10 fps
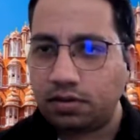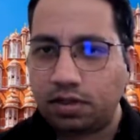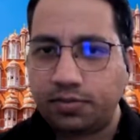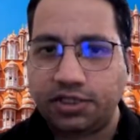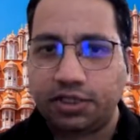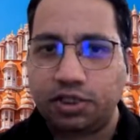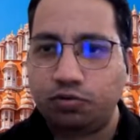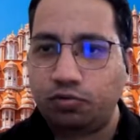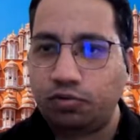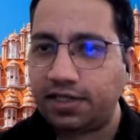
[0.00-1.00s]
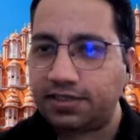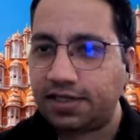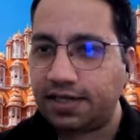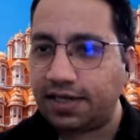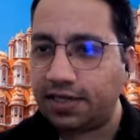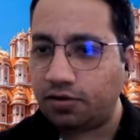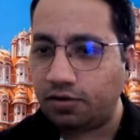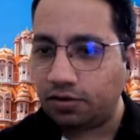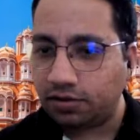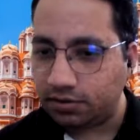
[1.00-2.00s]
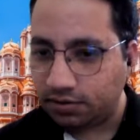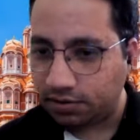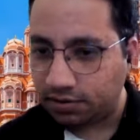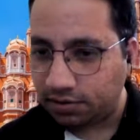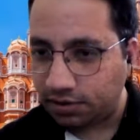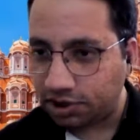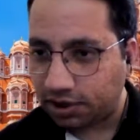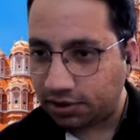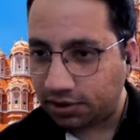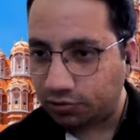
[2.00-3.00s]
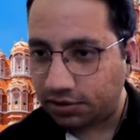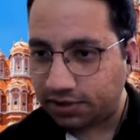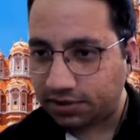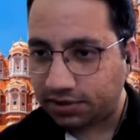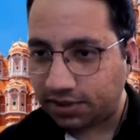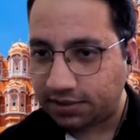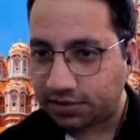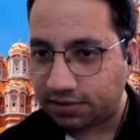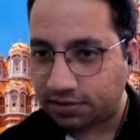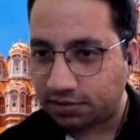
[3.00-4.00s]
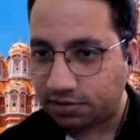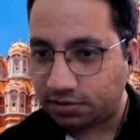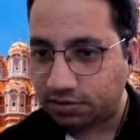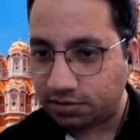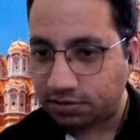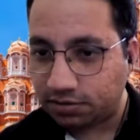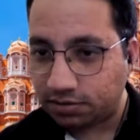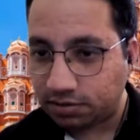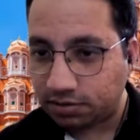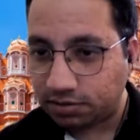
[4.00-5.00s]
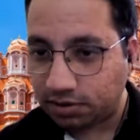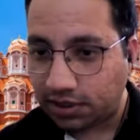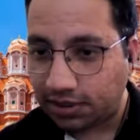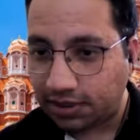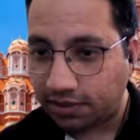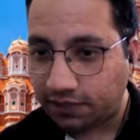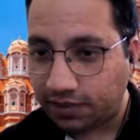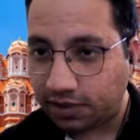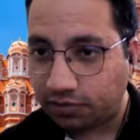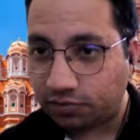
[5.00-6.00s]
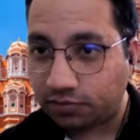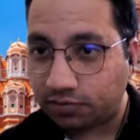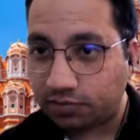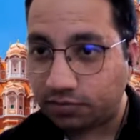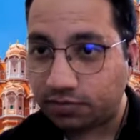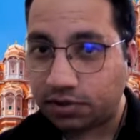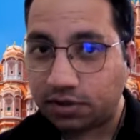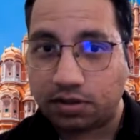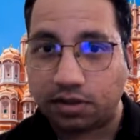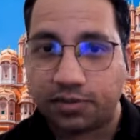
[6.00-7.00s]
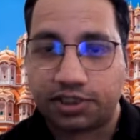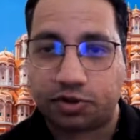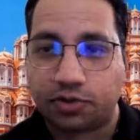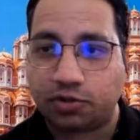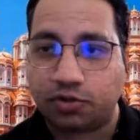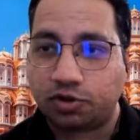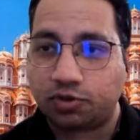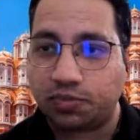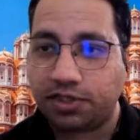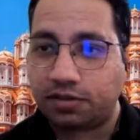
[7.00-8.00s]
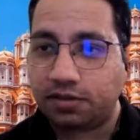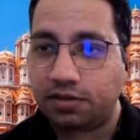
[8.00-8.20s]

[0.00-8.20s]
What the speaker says: Abhishek, you raised hand, or Nishant, you raised? I just can't identify now. Abhishek, you are going to speak,